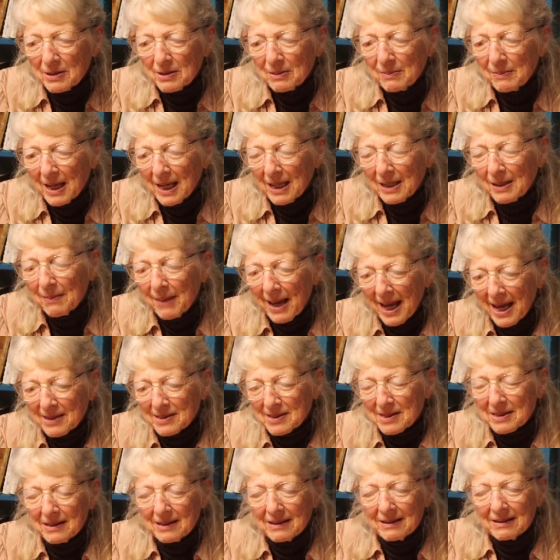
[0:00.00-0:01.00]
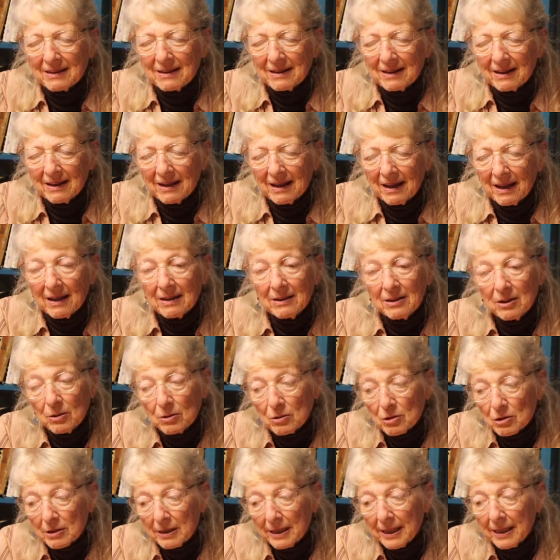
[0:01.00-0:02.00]
to make a basket, and
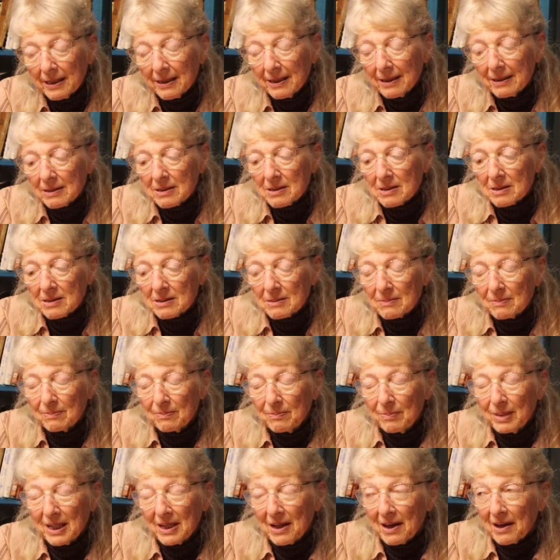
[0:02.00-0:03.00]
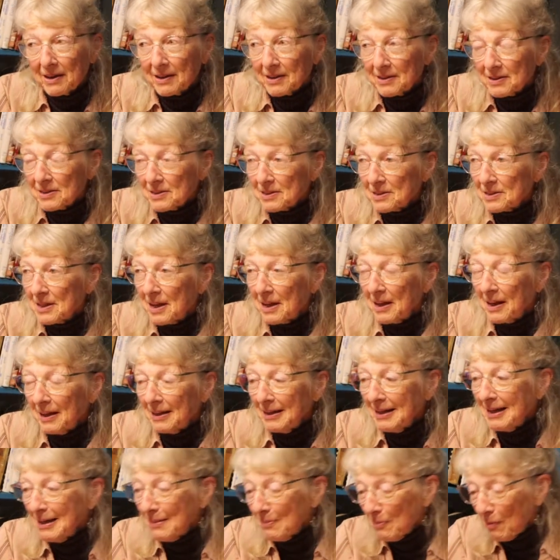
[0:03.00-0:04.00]
usually it's because I
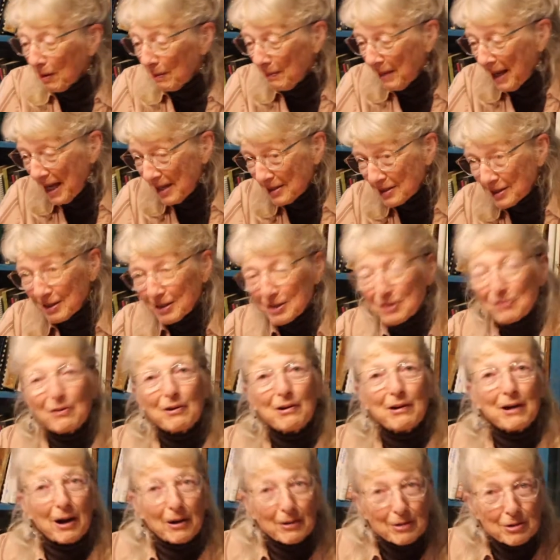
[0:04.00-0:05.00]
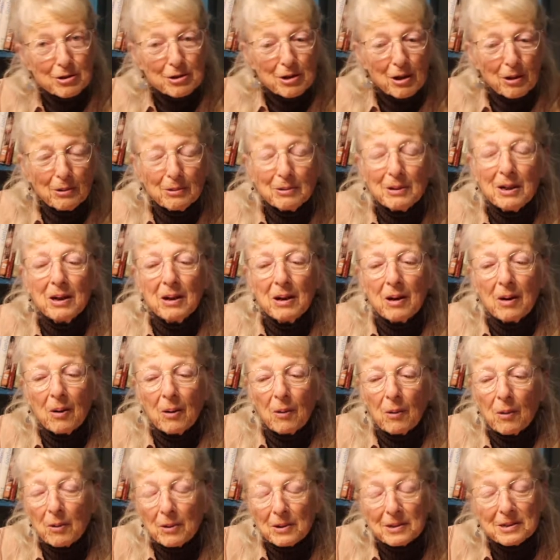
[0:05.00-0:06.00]
need more baskets for an art show,
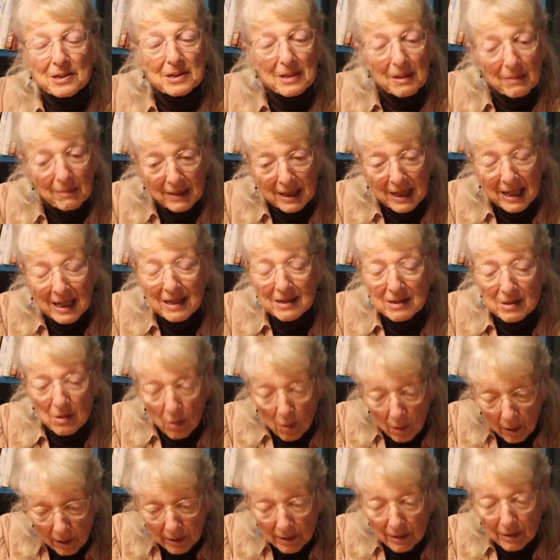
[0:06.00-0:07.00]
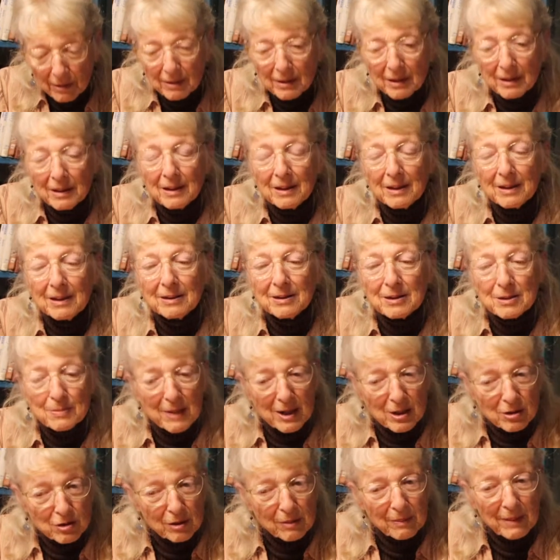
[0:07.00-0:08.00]
or somebody has ordered a
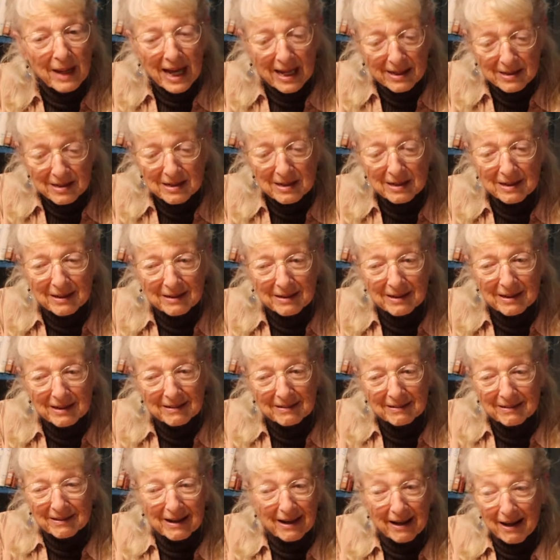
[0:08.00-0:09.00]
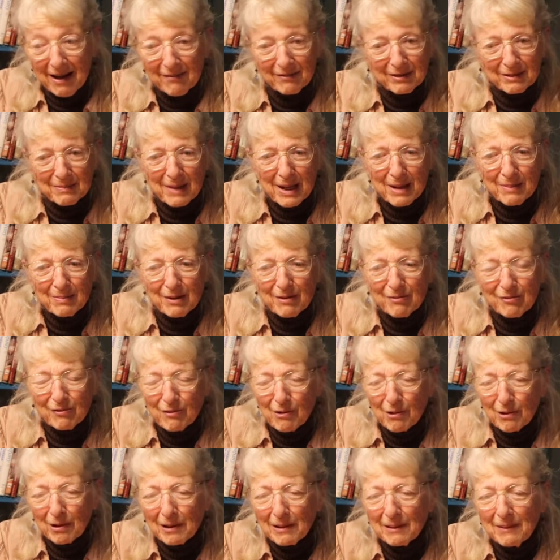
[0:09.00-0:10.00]
special basket that I haven't made
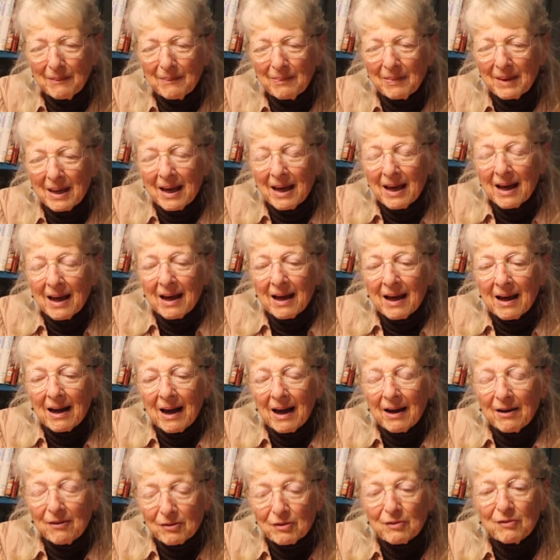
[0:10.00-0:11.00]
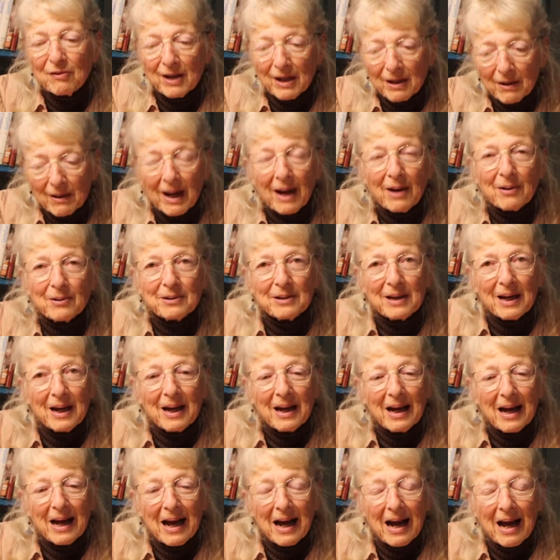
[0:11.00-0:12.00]
before, I have to figure out
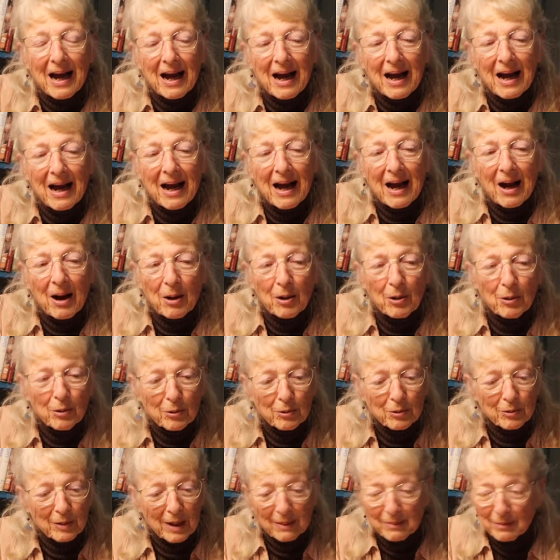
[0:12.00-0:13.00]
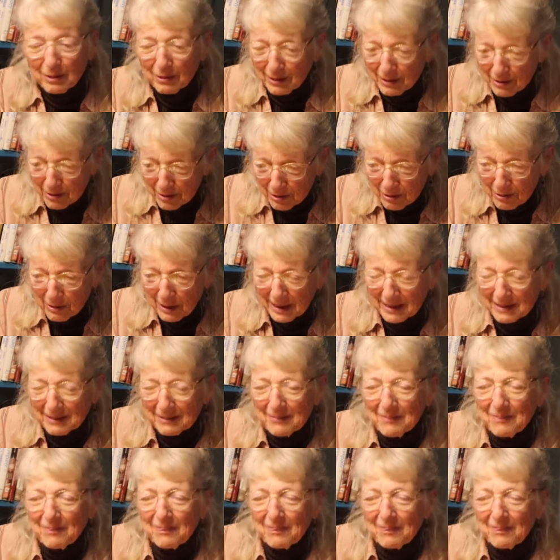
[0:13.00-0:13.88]
how I'm going to do it.